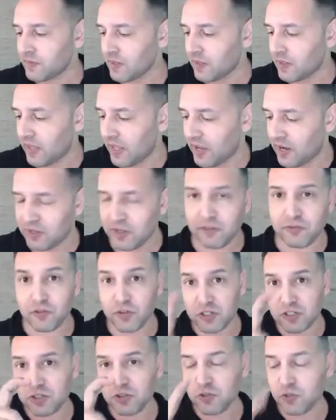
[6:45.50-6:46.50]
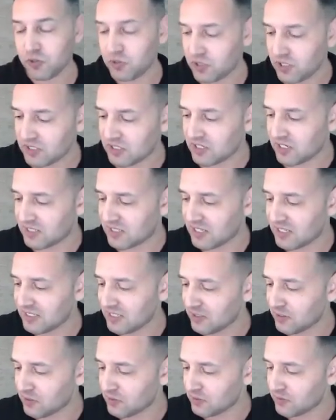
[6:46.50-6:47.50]
Now you have to excuse, it's a
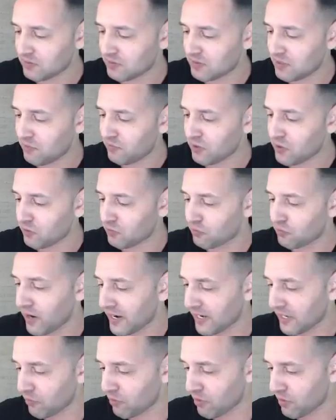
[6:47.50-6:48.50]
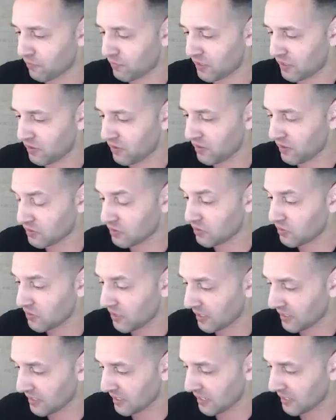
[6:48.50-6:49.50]
little difficult writing with a finger. I'll do
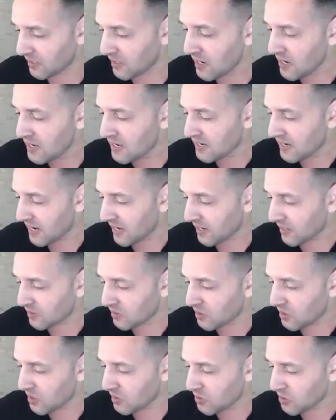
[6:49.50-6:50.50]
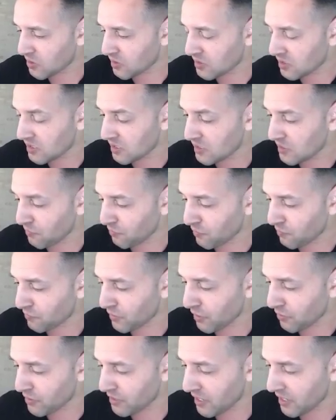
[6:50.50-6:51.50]
that again. Now, and you can see different
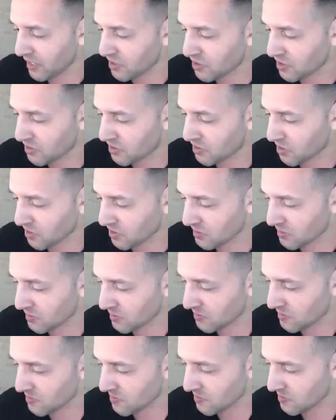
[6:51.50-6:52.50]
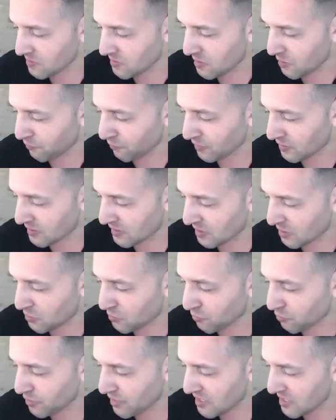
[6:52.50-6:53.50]
variations. Different
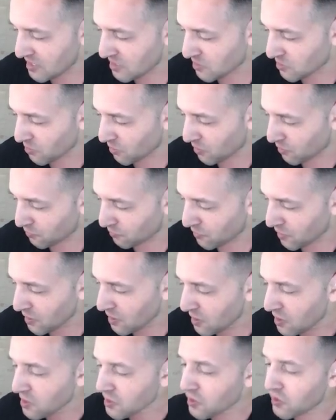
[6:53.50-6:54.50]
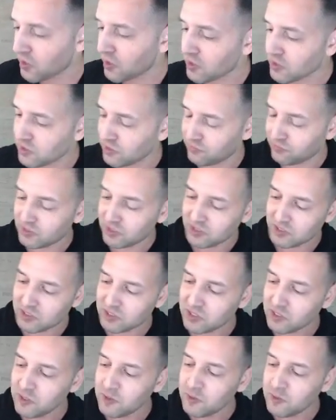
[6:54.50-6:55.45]
degrees of cursiveness.